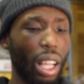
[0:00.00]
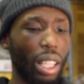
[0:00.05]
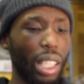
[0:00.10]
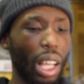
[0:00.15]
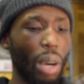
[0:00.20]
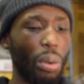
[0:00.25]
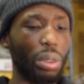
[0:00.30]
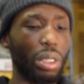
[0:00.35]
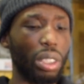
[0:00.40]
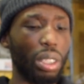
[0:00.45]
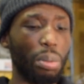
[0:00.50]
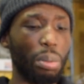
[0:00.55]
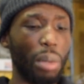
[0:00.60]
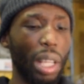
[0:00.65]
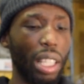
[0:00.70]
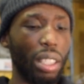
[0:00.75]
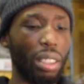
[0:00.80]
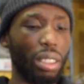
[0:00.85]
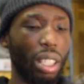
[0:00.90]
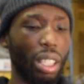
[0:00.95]
that was the
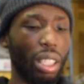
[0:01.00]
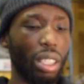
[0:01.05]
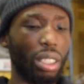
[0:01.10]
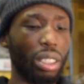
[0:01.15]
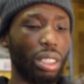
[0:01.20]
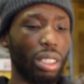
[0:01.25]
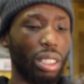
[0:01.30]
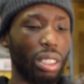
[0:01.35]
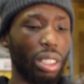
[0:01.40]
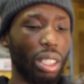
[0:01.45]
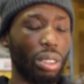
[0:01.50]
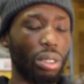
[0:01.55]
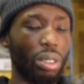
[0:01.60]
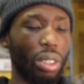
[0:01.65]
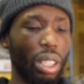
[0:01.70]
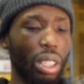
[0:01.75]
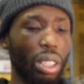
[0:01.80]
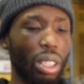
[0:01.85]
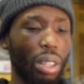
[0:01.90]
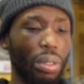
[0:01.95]
main thing.
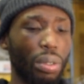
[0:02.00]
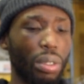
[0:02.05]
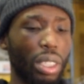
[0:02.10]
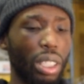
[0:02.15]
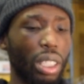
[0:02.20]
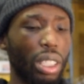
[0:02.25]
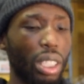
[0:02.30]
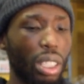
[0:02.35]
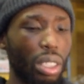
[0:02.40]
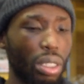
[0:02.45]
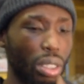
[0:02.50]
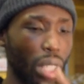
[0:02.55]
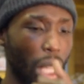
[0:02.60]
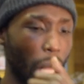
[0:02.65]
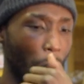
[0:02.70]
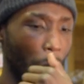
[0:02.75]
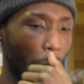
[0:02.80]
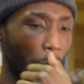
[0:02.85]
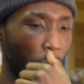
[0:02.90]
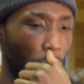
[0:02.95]
So obviously he didn't.
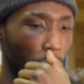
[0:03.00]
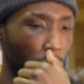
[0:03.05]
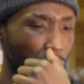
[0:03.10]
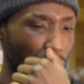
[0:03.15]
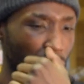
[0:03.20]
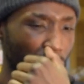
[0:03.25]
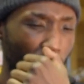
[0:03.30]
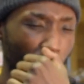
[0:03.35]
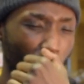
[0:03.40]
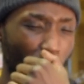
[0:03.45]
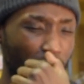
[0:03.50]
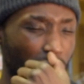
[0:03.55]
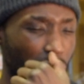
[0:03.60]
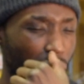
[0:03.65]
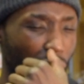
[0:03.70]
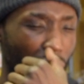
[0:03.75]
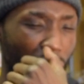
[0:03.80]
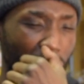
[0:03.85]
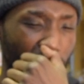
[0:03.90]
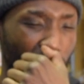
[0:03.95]
It wasn't
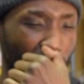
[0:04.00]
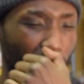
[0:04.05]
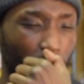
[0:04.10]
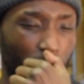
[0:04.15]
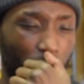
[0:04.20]
the Isaac.